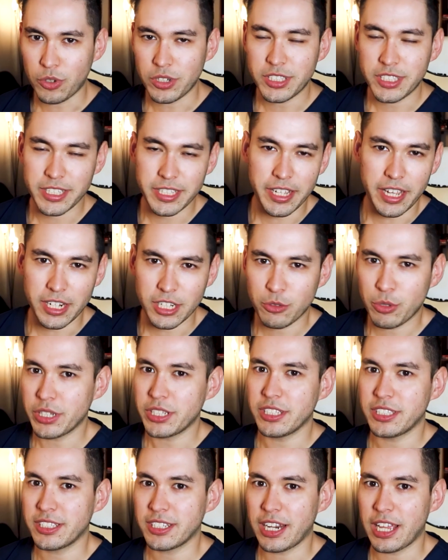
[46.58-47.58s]
once again, quick
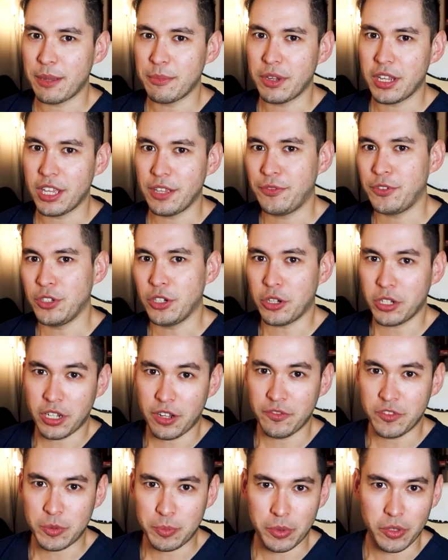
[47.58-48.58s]
disclaimer, if you're not
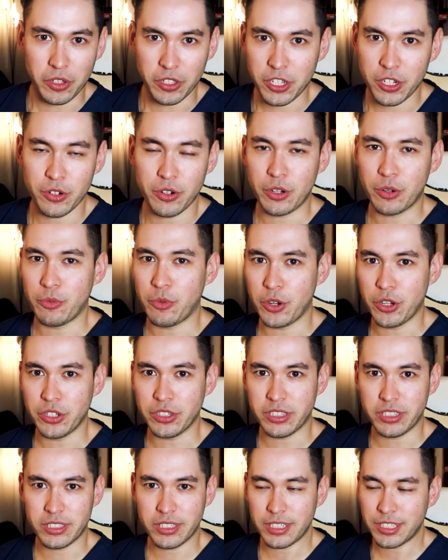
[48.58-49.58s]
comfortable hearing
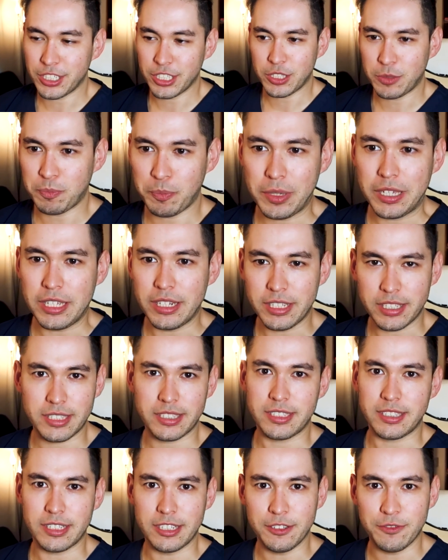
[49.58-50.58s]
words such as
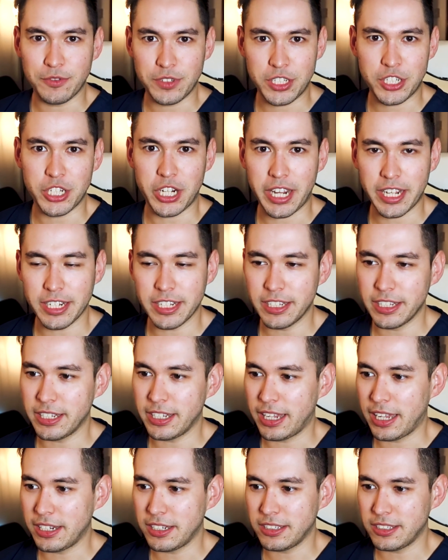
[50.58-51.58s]
penis and
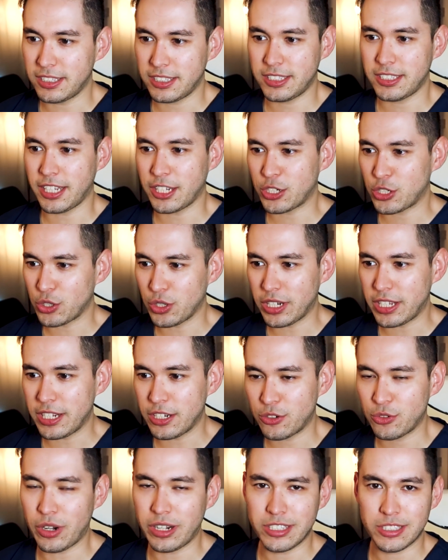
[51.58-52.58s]
vagina and sexually
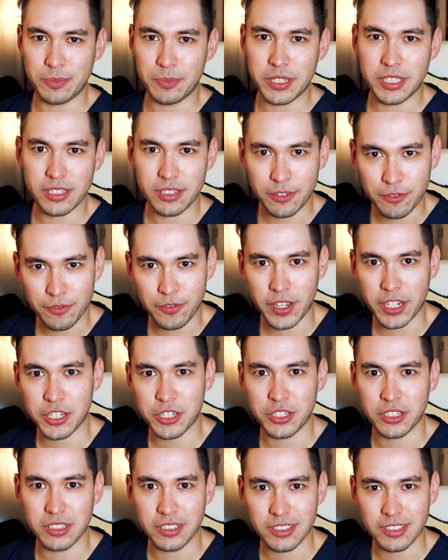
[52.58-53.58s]
transmitted
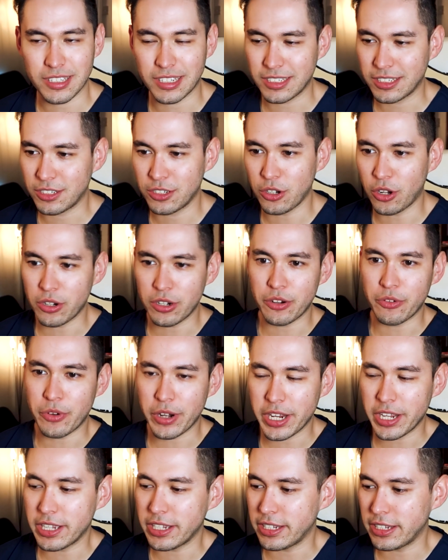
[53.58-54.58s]
infections and
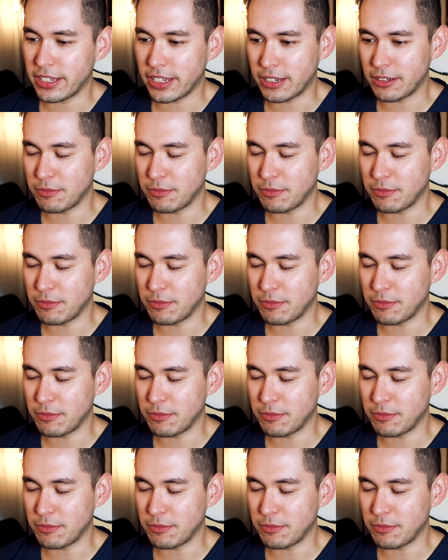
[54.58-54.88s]
gonorrhea